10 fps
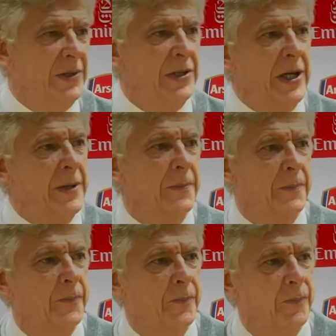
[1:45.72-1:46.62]
Yeah,
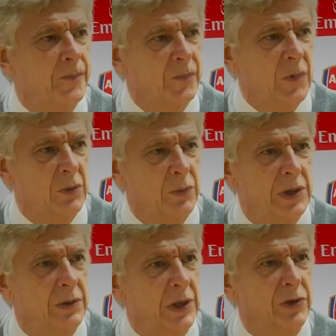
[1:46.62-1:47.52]

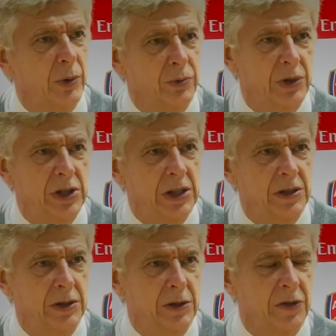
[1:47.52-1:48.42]
that's what we did
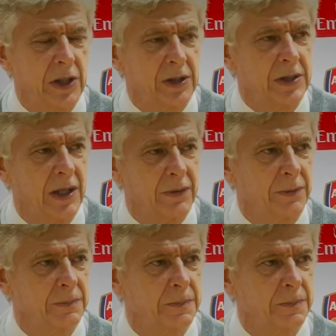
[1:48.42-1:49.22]
in the second half.